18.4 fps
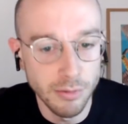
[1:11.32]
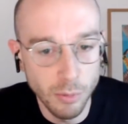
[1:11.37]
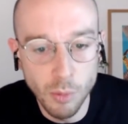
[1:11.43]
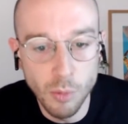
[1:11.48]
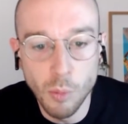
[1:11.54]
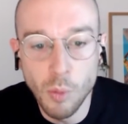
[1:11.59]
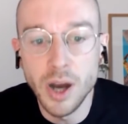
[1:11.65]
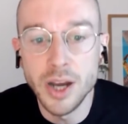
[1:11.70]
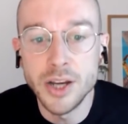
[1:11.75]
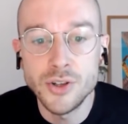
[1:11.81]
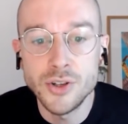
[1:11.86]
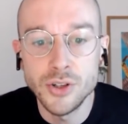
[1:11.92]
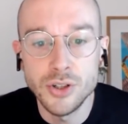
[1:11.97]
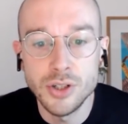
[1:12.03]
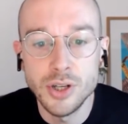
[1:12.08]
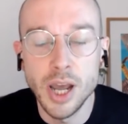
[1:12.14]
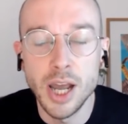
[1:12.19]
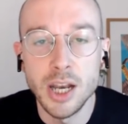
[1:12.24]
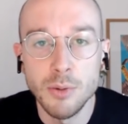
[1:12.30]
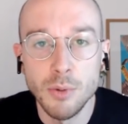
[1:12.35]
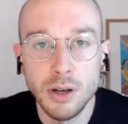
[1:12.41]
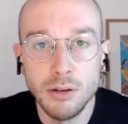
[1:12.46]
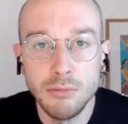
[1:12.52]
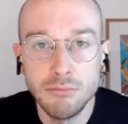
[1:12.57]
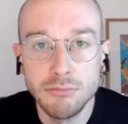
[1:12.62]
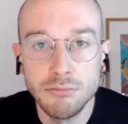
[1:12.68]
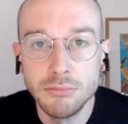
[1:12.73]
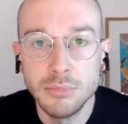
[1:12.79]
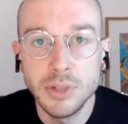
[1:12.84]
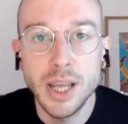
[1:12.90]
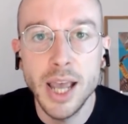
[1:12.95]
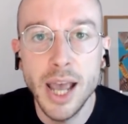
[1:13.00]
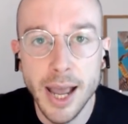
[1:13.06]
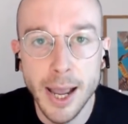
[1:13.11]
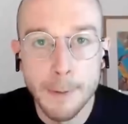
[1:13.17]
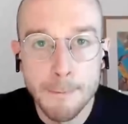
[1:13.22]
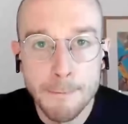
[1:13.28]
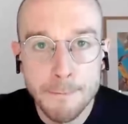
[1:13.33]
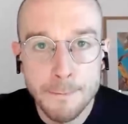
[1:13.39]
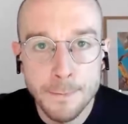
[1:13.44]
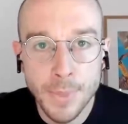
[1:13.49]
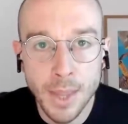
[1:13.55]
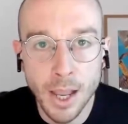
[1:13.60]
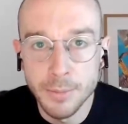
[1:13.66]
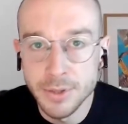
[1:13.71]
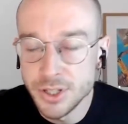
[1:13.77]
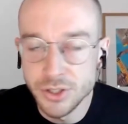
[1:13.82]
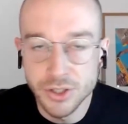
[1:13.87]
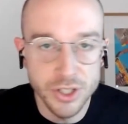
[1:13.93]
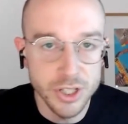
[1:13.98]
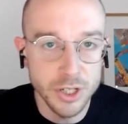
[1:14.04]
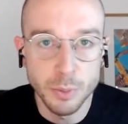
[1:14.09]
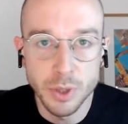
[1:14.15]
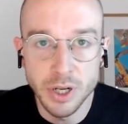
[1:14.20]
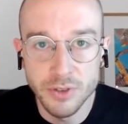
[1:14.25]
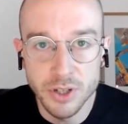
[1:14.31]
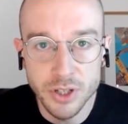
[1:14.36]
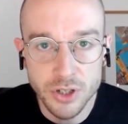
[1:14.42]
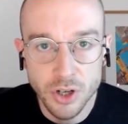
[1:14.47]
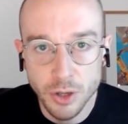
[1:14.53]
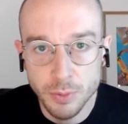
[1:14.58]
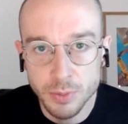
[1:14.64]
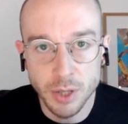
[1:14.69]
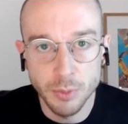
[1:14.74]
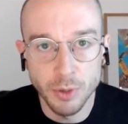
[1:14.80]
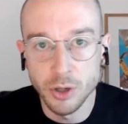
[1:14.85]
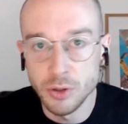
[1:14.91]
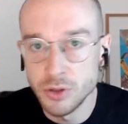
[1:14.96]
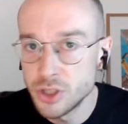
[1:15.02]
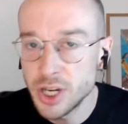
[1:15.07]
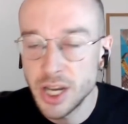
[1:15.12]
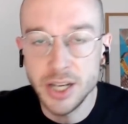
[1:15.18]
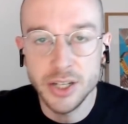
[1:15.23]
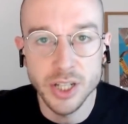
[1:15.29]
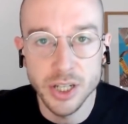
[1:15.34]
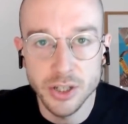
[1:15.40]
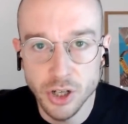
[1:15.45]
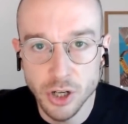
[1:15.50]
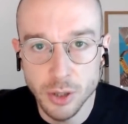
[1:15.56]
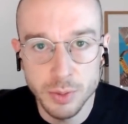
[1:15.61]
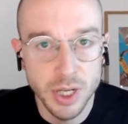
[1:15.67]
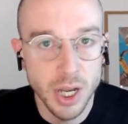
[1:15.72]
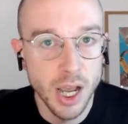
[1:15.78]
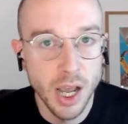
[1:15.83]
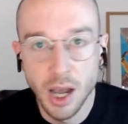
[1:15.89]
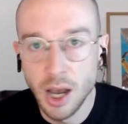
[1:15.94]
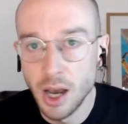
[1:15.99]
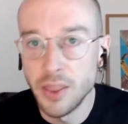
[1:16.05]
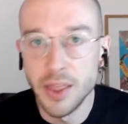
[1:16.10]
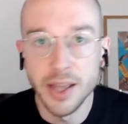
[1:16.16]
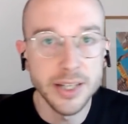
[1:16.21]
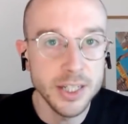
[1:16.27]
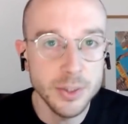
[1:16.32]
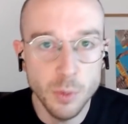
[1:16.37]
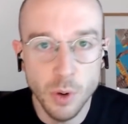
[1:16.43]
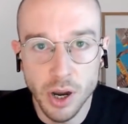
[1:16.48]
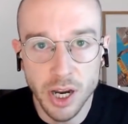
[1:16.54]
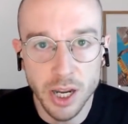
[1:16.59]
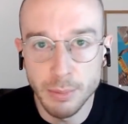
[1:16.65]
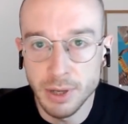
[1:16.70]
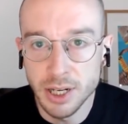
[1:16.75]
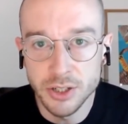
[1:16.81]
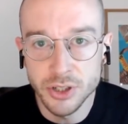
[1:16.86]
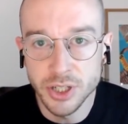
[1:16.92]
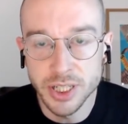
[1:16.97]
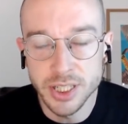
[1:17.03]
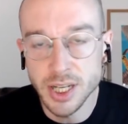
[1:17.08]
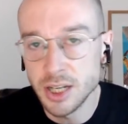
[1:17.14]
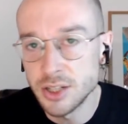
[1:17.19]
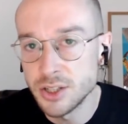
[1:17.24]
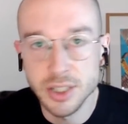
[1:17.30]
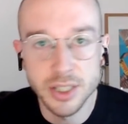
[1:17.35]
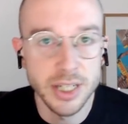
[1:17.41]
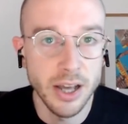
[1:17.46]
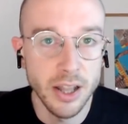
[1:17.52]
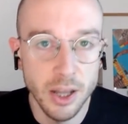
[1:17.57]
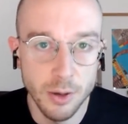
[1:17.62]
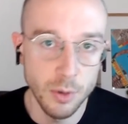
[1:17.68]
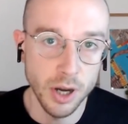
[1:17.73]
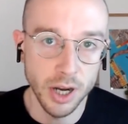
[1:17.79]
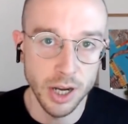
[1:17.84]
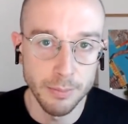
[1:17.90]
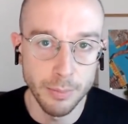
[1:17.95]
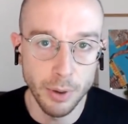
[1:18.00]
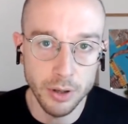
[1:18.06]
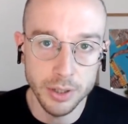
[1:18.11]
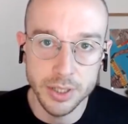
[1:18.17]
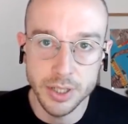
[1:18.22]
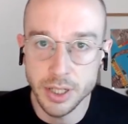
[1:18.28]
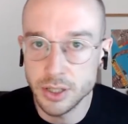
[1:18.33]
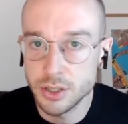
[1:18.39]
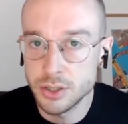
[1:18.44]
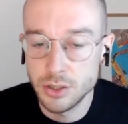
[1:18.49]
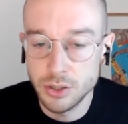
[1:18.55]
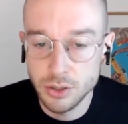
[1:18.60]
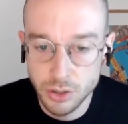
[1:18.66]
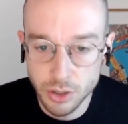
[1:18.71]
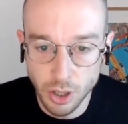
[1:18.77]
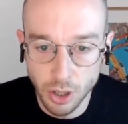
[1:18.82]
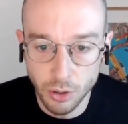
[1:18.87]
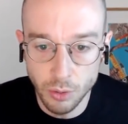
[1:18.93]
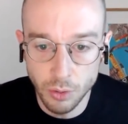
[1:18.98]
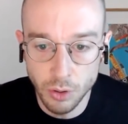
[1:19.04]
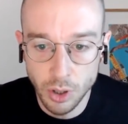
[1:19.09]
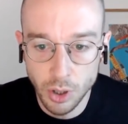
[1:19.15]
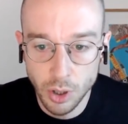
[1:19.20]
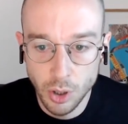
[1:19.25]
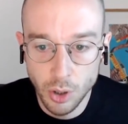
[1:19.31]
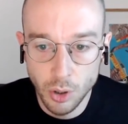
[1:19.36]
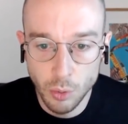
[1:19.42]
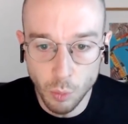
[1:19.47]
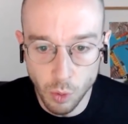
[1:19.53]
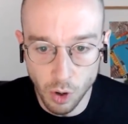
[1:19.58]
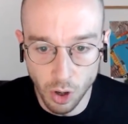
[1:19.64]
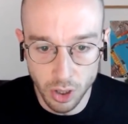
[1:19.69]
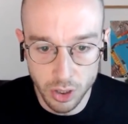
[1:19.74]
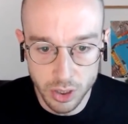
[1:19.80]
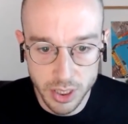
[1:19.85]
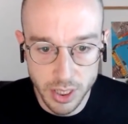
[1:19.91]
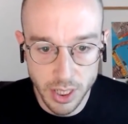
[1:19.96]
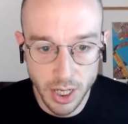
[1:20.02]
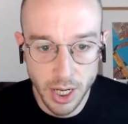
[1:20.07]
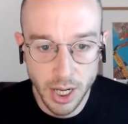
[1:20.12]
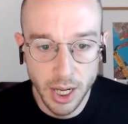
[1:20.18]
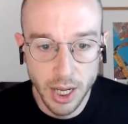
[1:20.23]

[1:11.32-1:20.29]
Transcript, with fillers: Why should anyone care? And this is just a previous job, someone who's changed their jobs. They did work in military intelligence. Now they work in politics. So what?